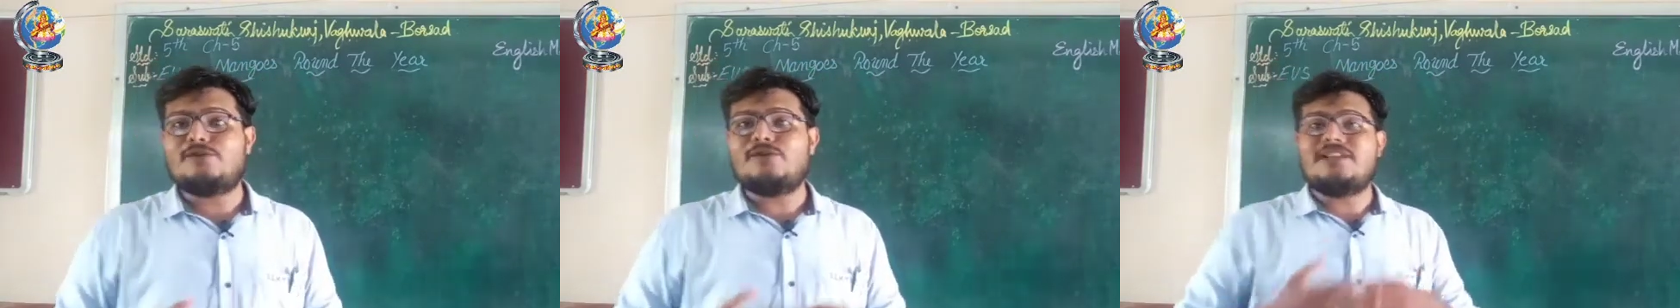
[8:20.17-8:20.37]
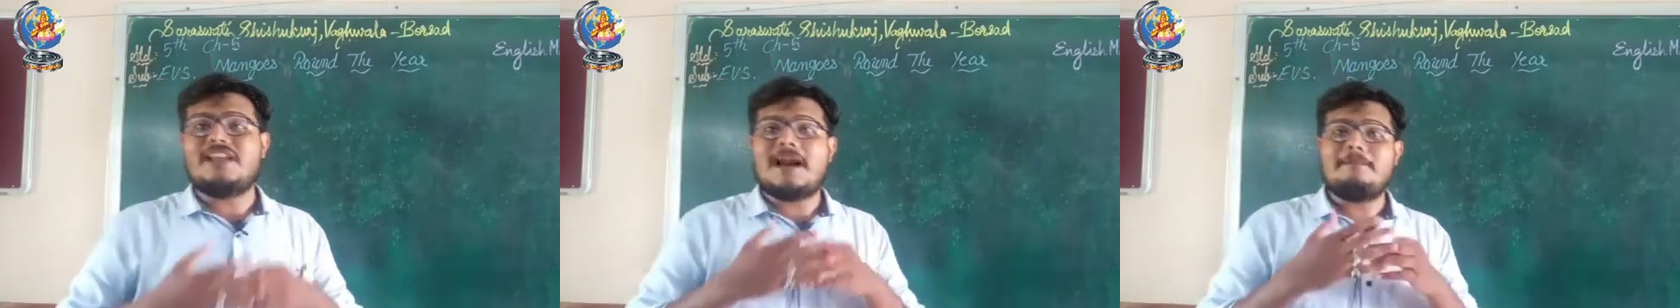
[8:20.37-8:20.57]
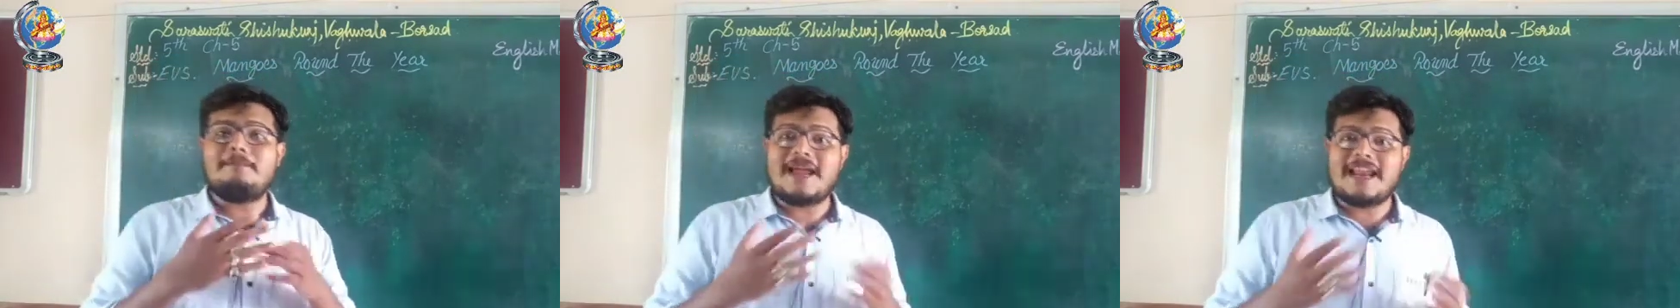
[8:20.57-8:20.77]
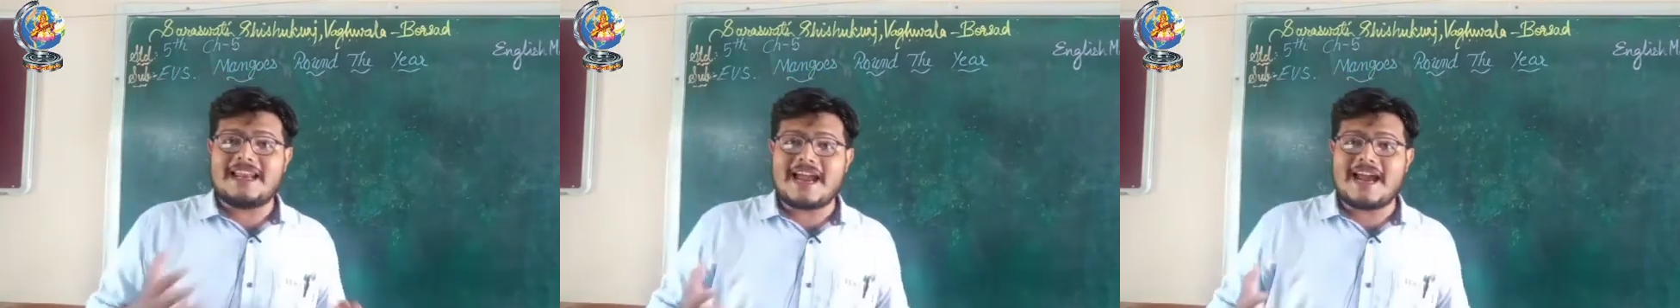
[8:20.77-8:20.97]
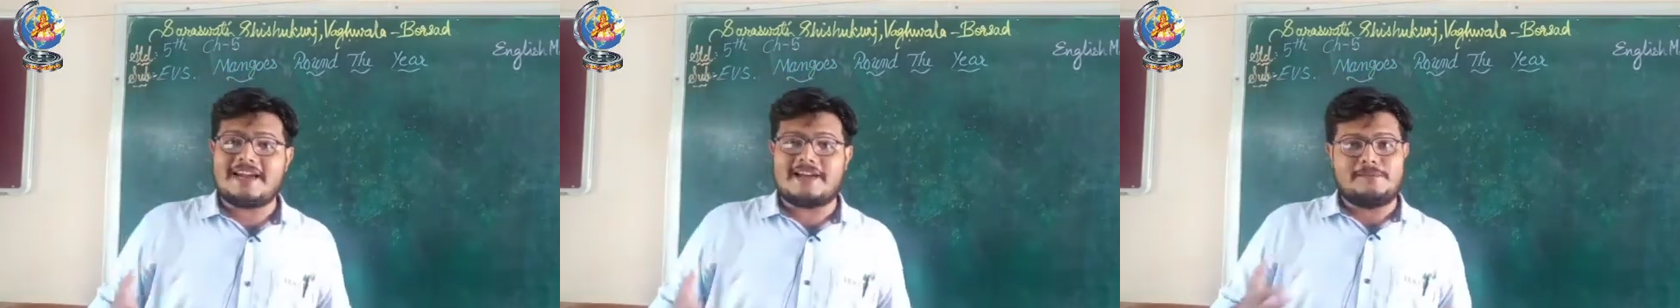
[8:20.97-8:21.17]
So there are
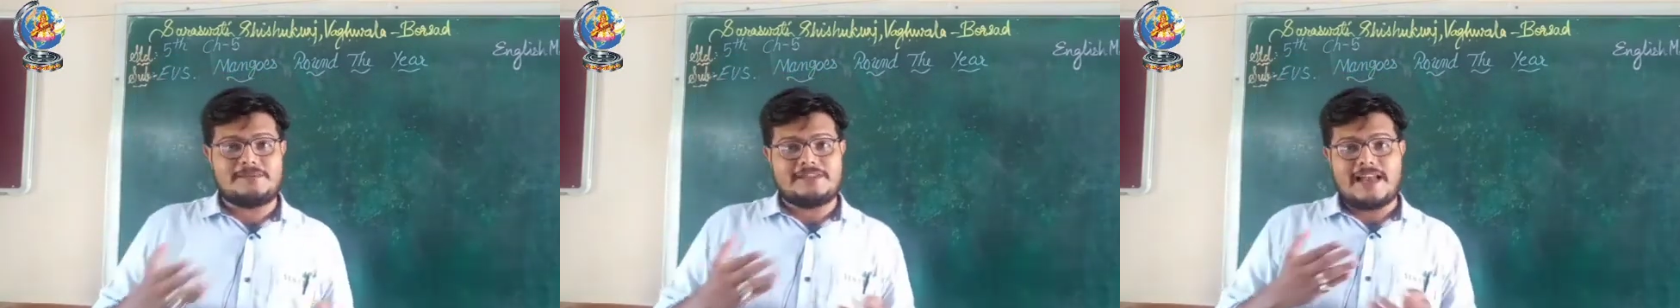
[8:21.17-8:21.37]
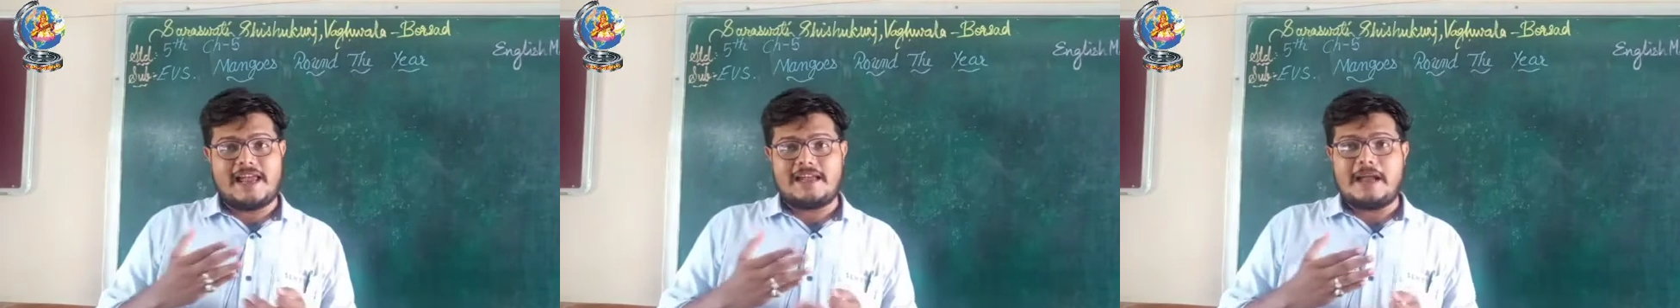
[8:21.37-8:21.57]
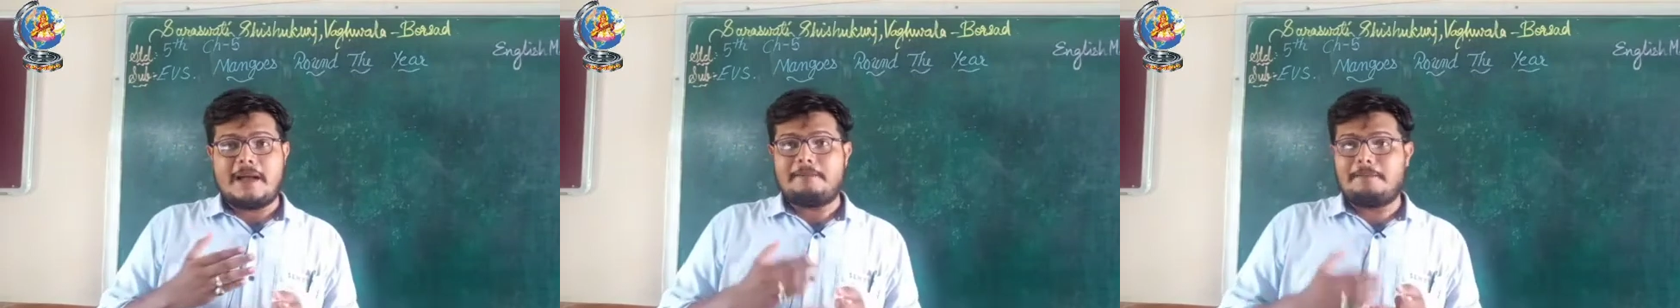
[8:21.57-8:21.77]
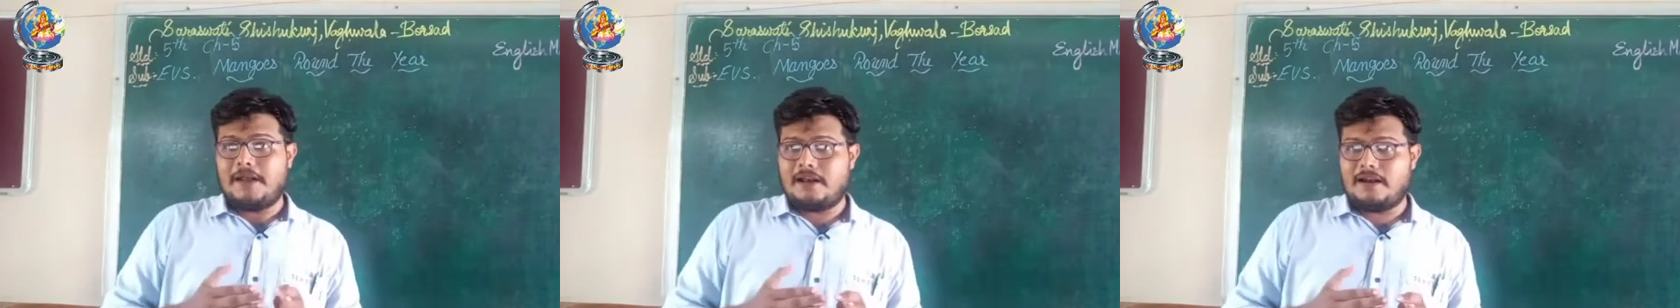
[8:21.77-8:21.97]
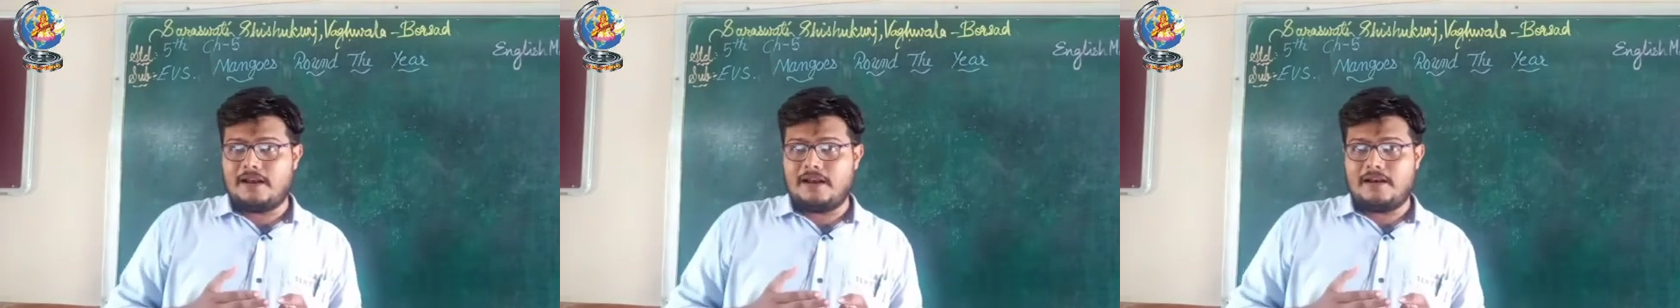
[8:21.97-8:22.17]
many items like
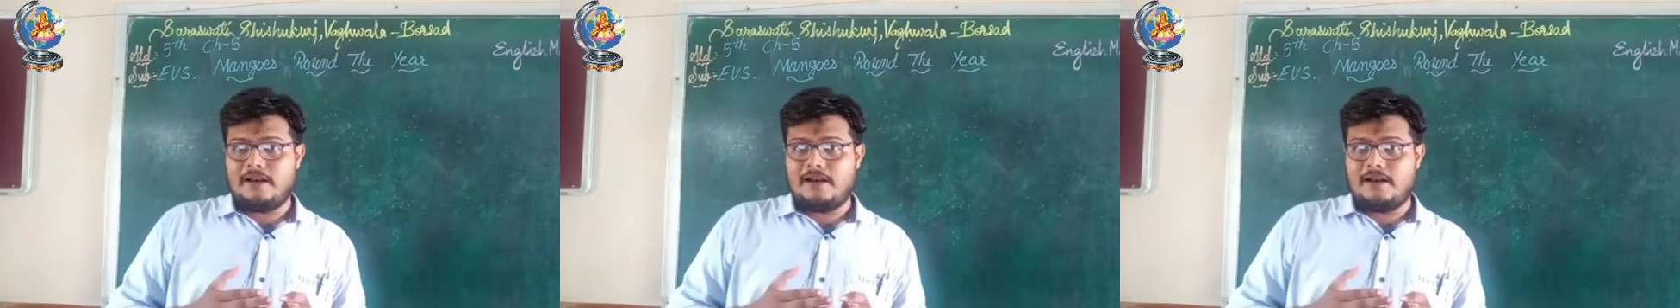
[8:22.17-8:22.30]
pickle,